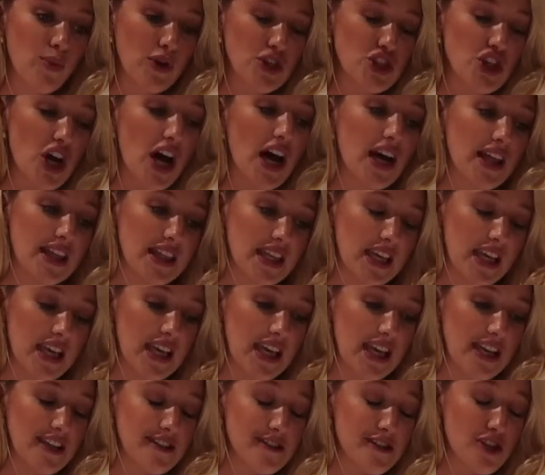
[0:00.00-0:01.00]
which I
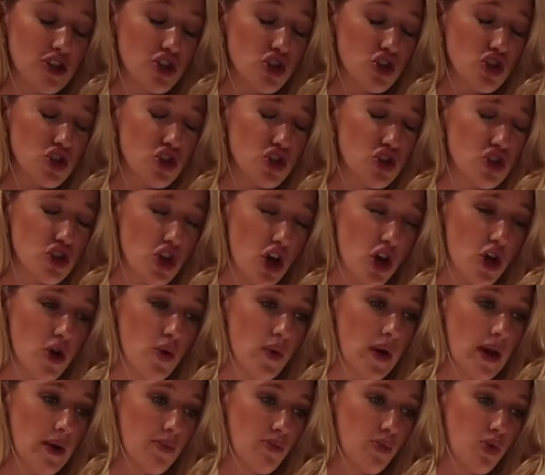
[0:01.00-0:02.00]
think is
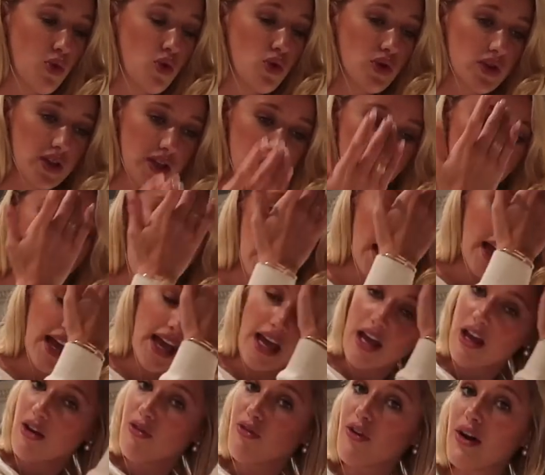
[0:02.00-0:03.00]
so important.
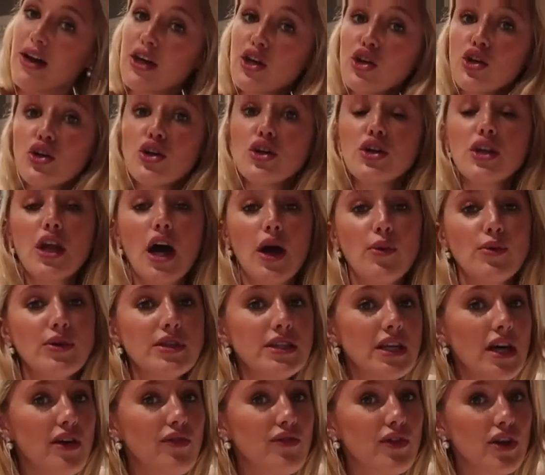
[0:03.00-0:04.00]
If I could, I
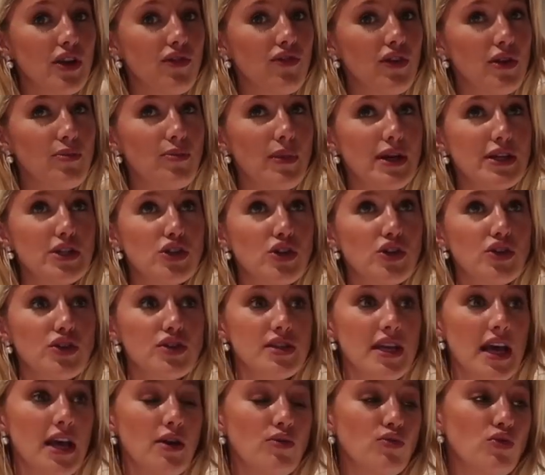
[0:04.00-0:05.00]
would definitely feed my
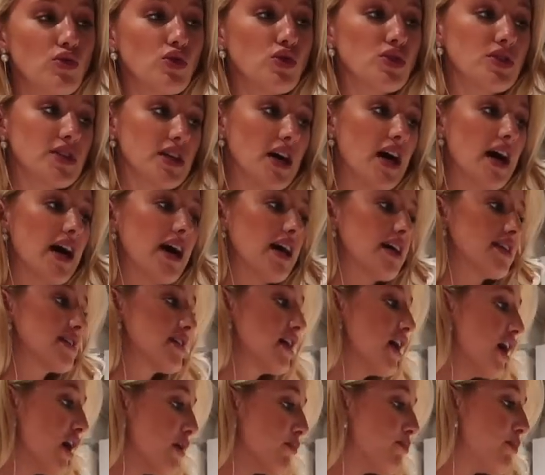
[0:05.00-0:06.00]
dogs a raw diet,
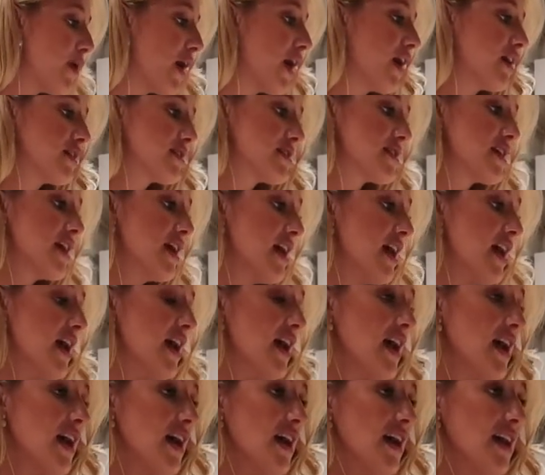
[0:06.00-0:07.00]
but
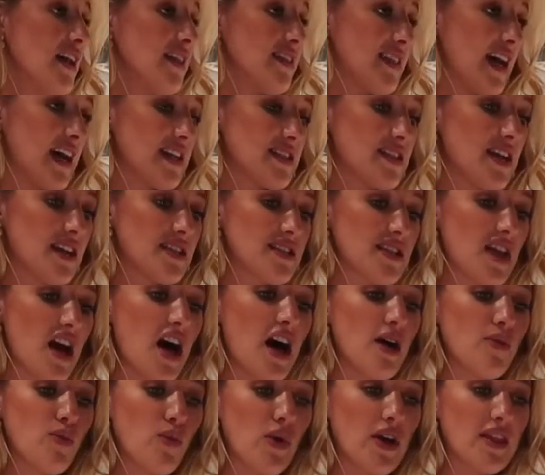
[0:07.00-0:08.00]
that does
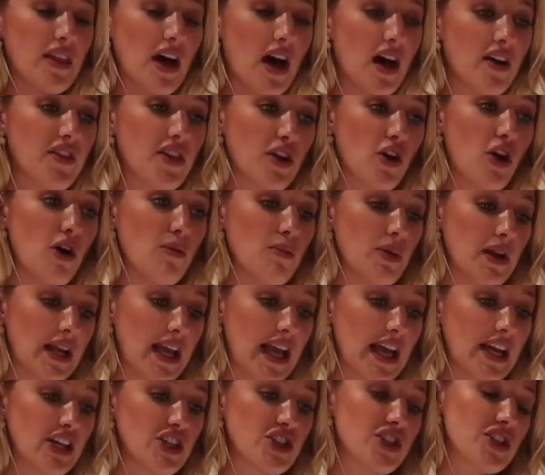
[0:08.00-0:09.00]
come with other
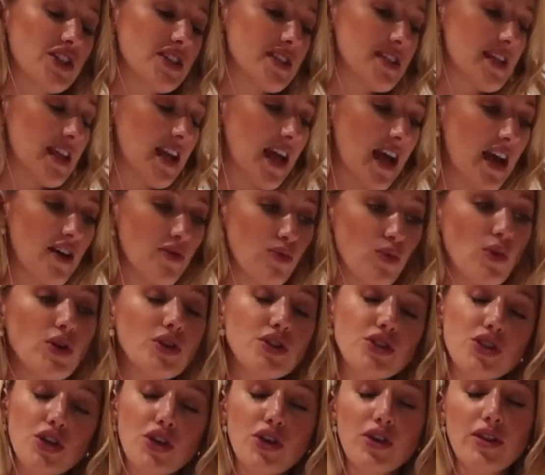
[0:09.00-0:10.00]
complications, and I have
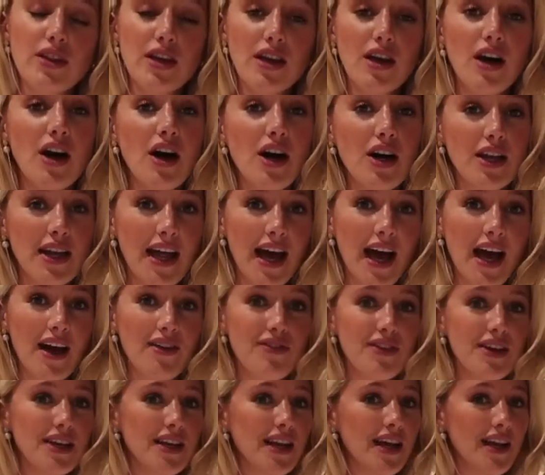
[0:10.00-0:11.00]
one dog that can't
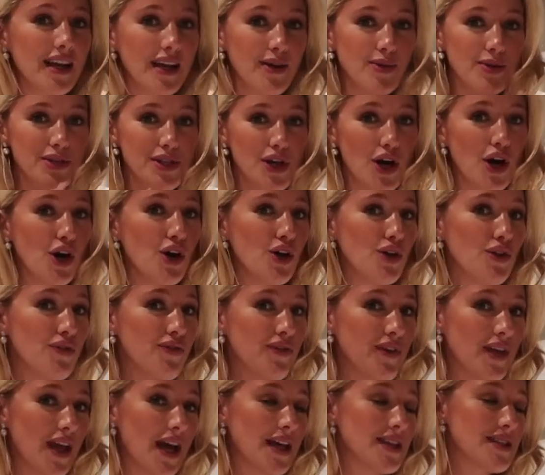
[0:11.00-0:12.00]
have it, and it was a whole
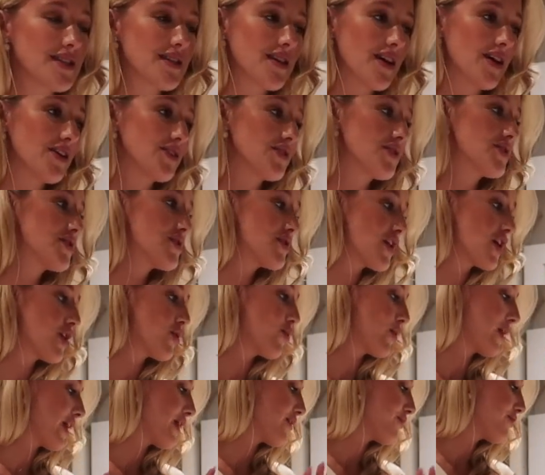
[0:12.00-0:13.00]
fiasco. So
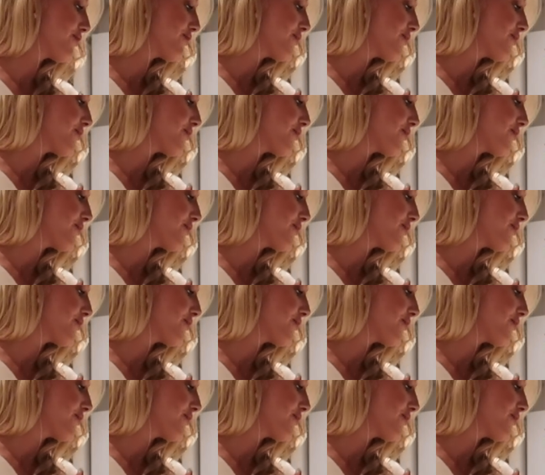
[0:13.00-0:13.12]
we have